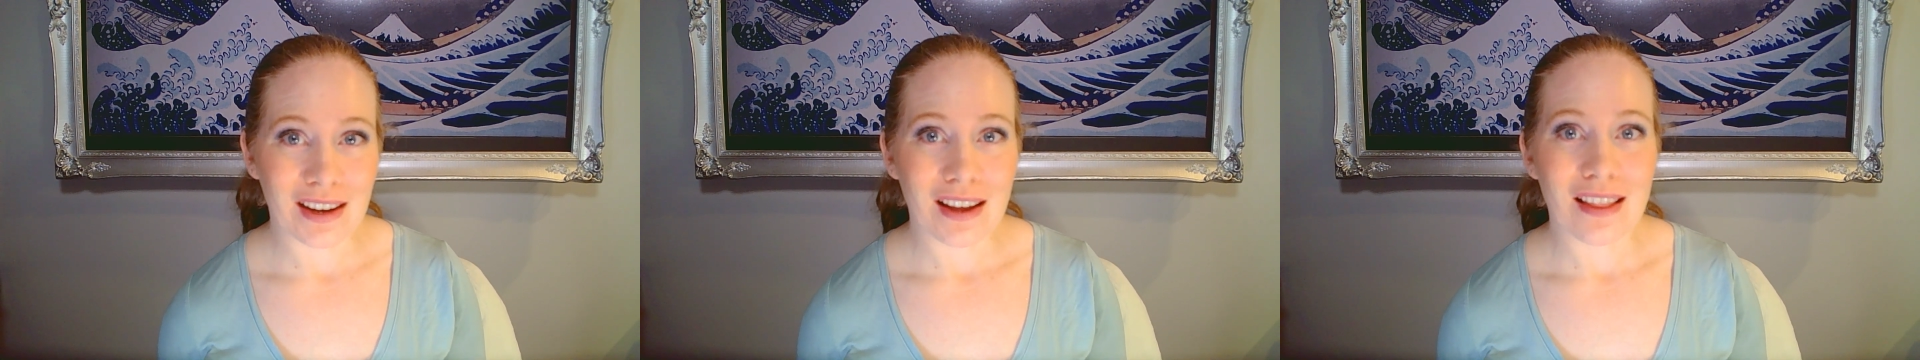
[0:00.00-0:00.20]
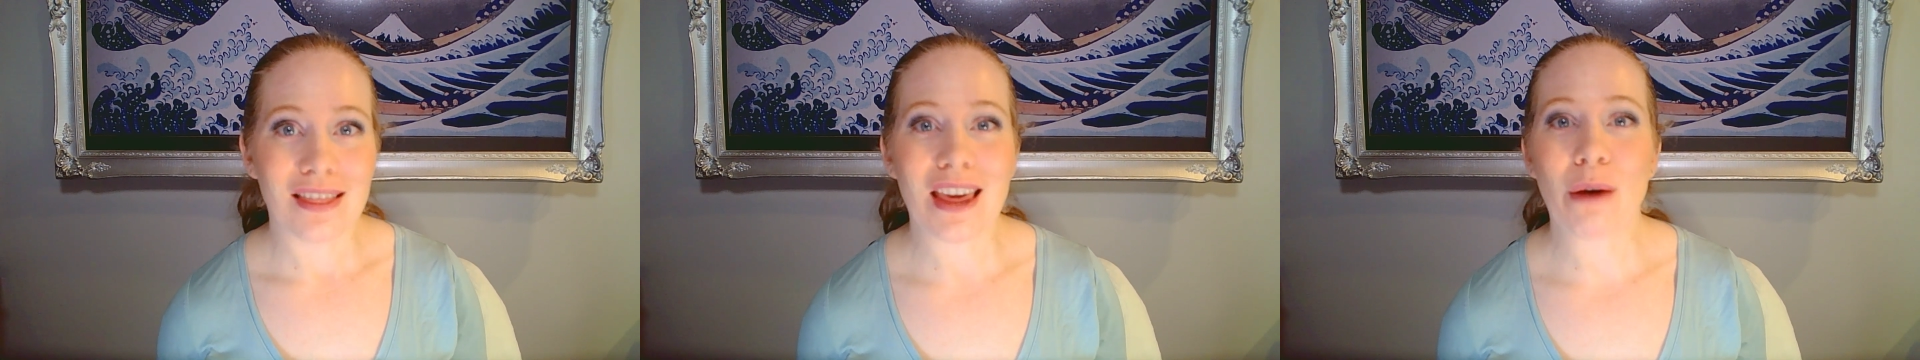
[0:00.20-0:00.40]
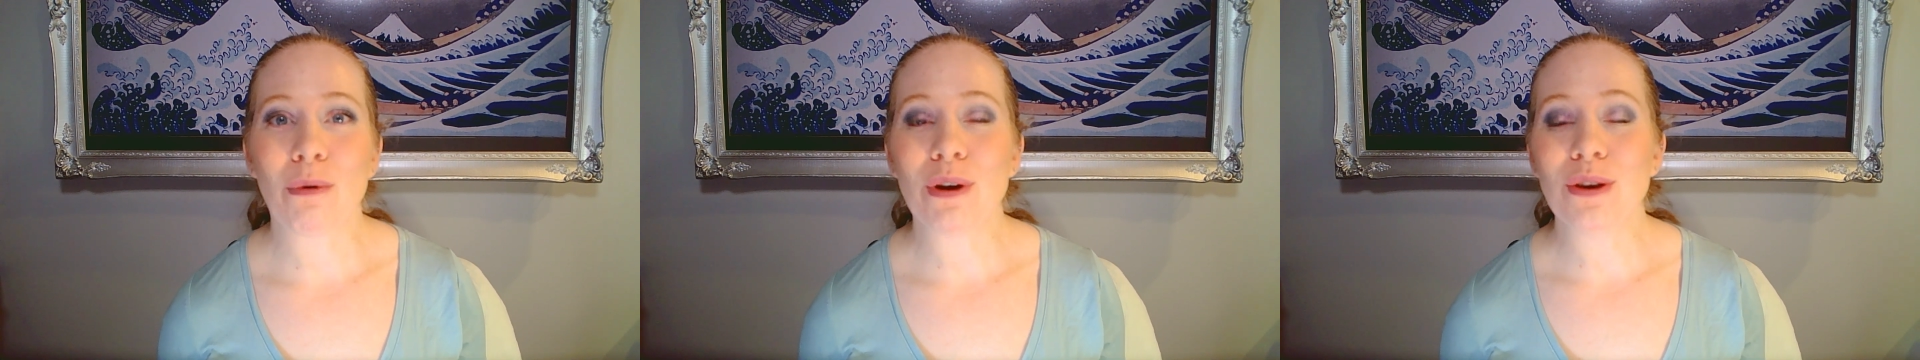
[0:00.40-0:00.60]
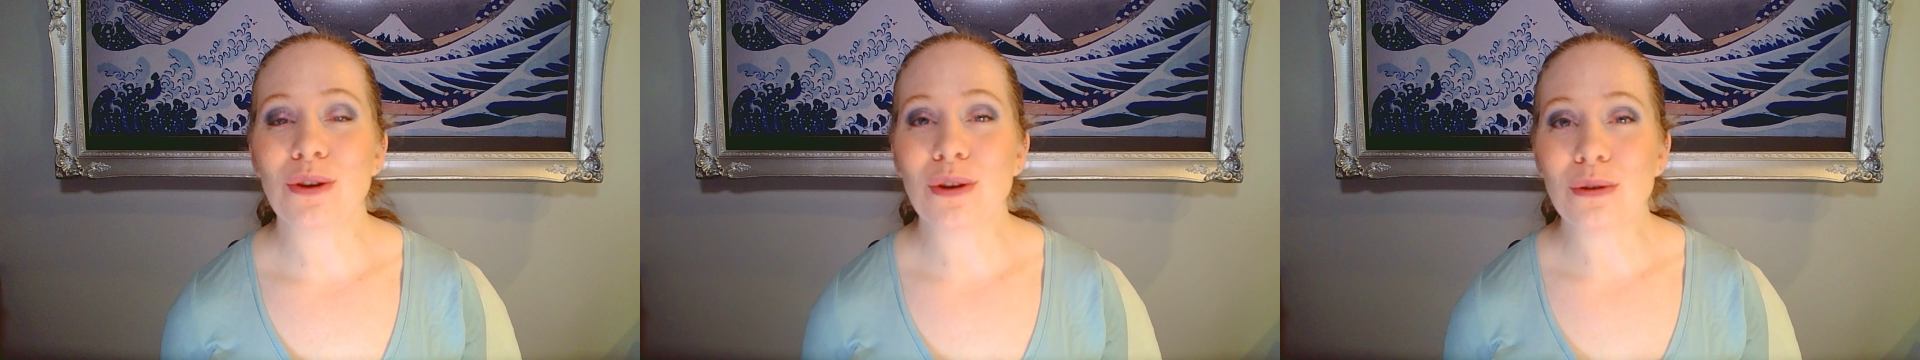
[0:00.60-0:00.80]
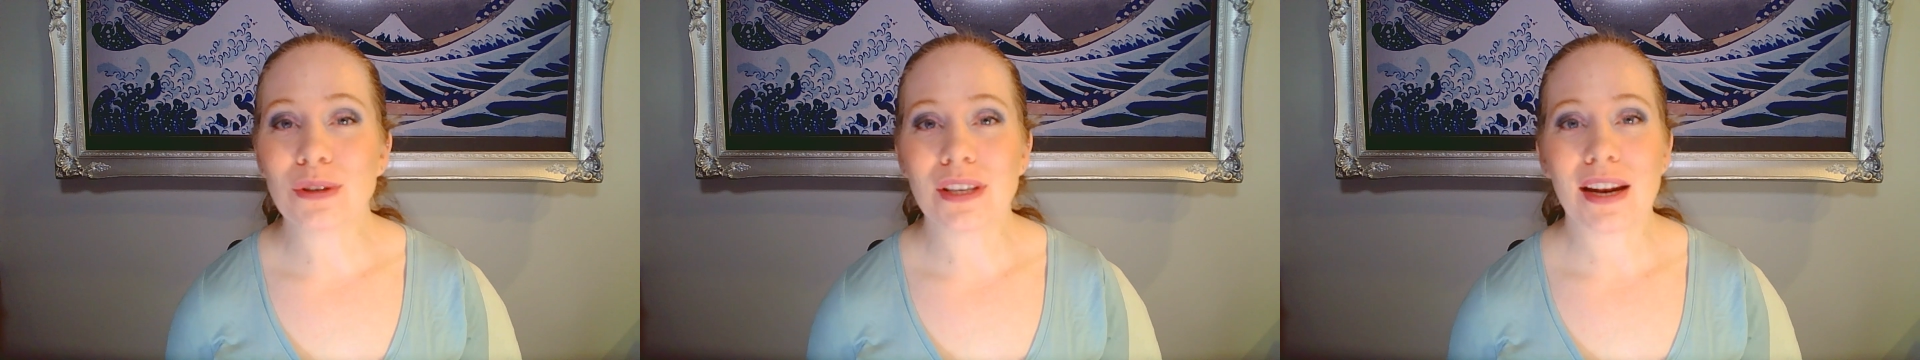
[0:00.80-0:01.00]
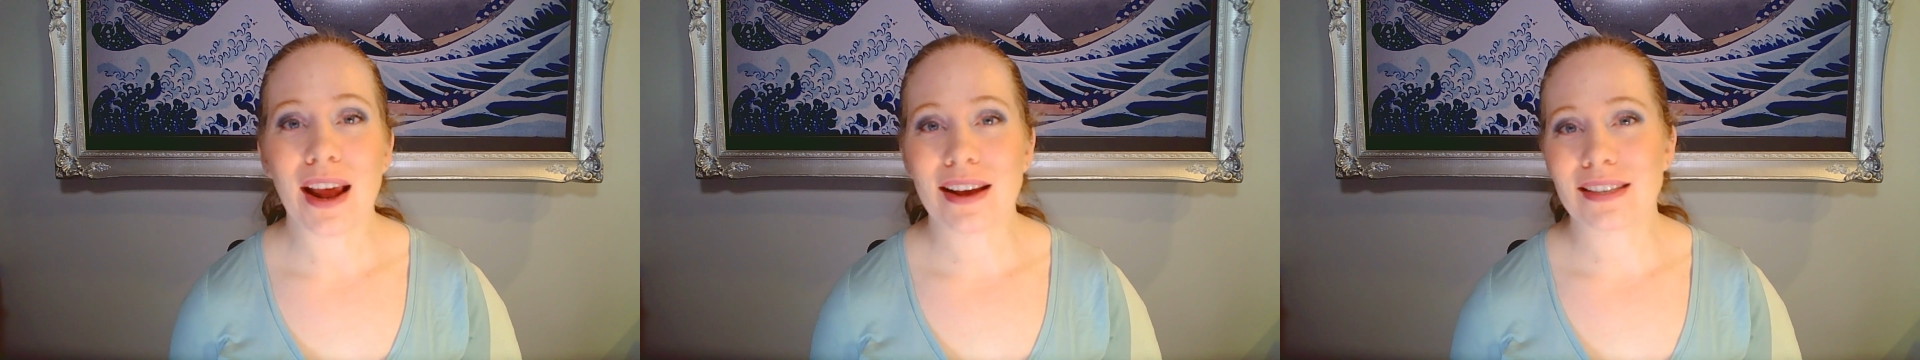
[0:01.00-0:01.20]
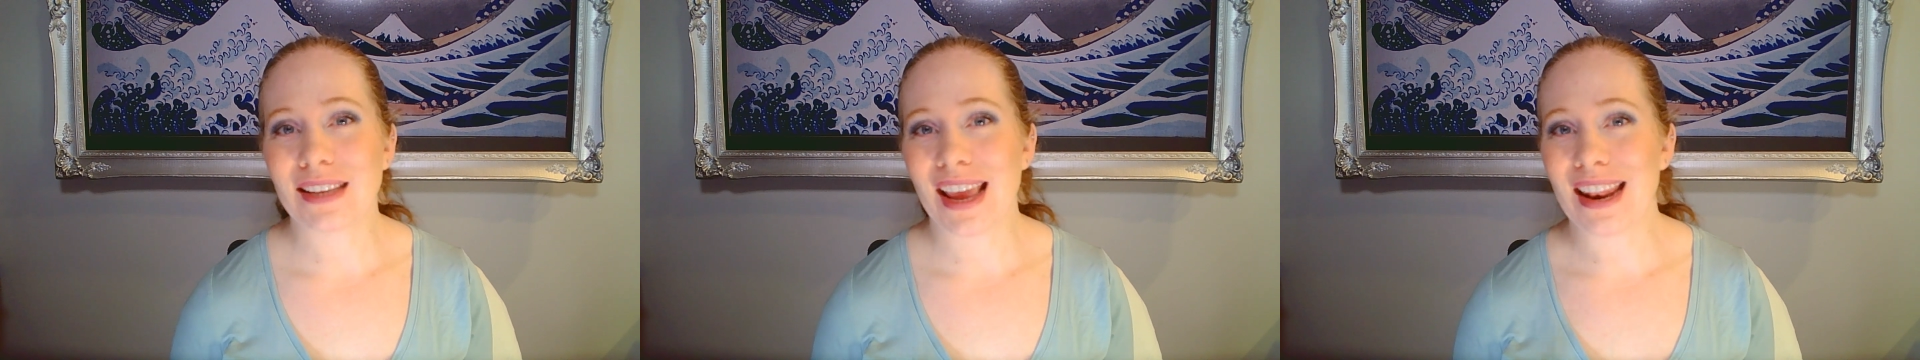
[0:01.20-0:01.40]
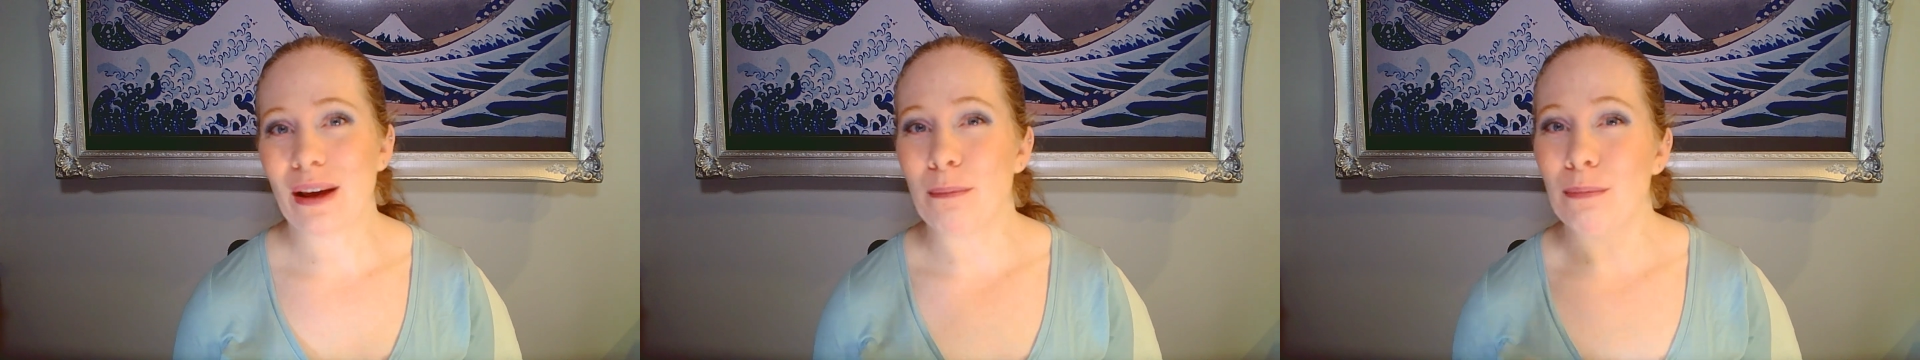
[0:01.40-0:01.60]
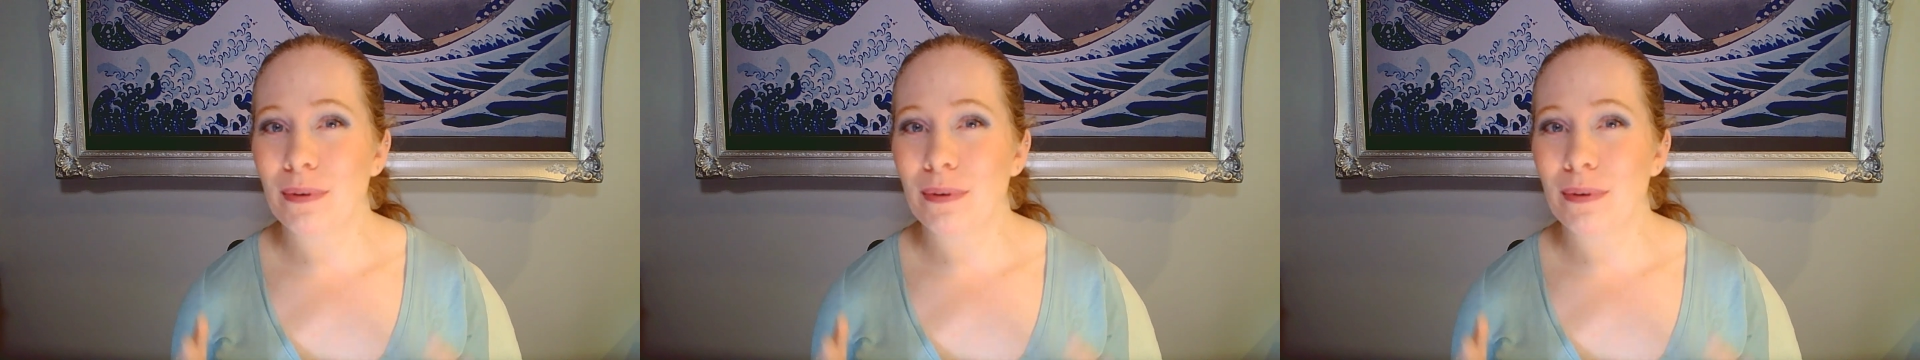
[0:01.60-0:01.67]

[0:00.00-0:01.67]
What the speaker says: They will use it as in a